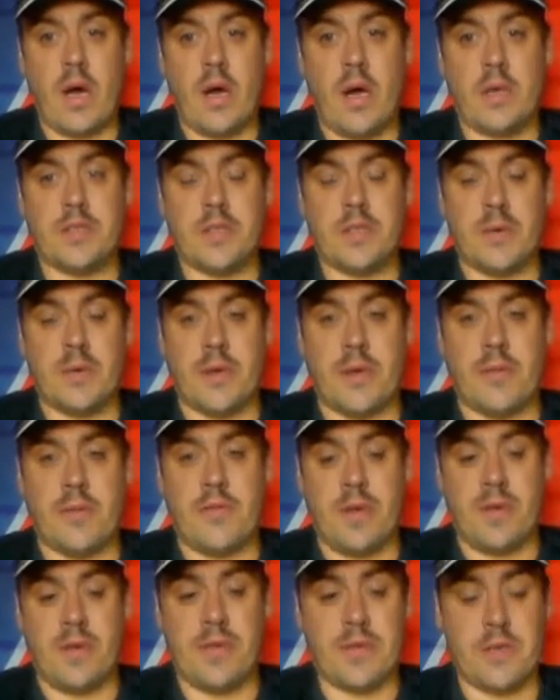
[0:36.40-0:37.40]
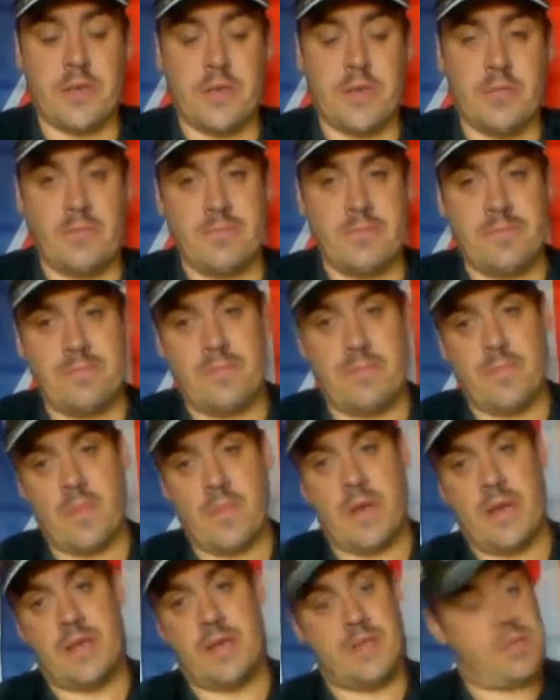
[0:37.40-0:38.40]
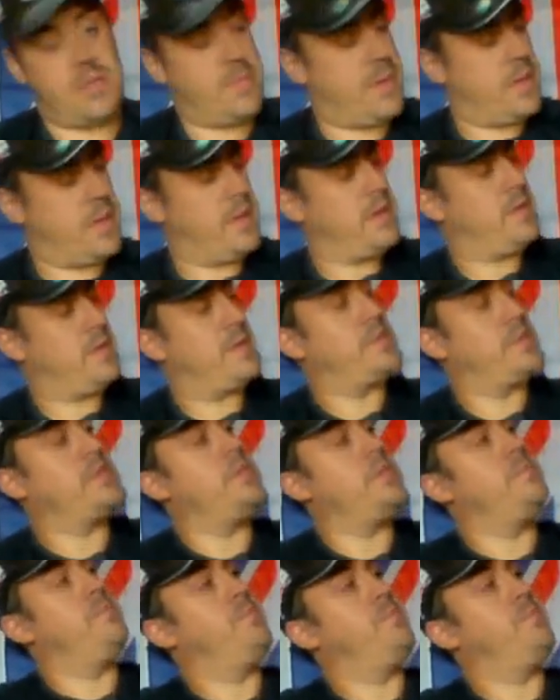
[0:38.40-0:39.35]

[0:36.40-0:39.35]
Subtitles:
So without further ado, here's the belt in question,